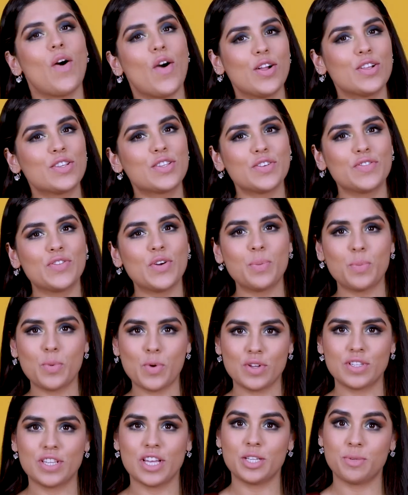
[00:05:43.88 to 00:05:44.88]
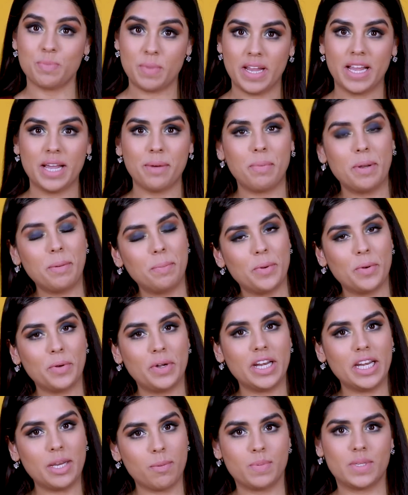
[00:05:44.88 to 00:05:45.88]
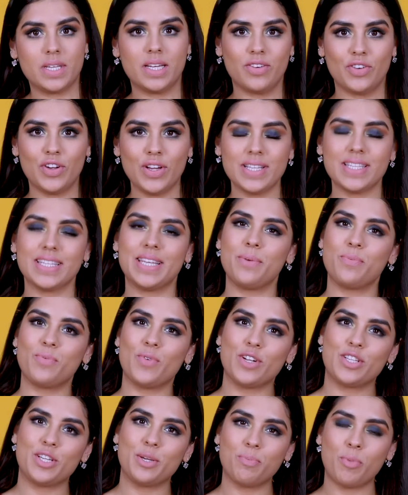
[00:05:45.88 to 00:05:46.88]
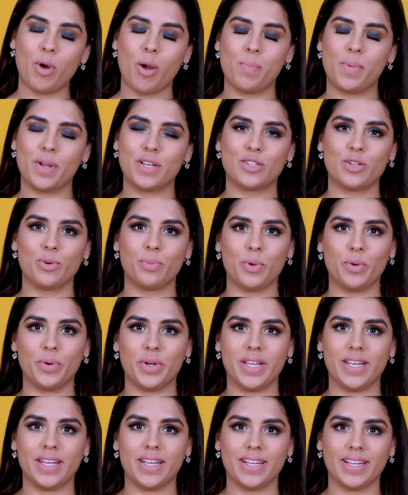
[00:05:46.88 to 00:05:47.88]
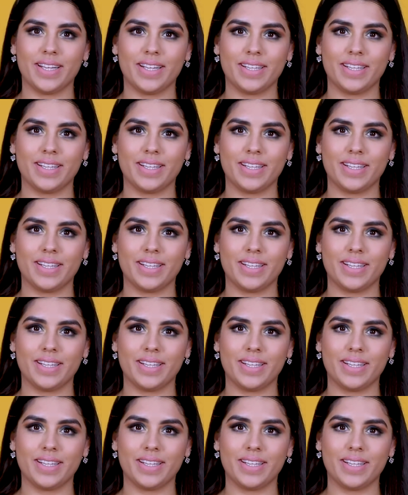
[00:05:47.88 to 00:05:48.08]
Also, for more such makeup and beauty tips and tricks, keep watching POPxo Beauty.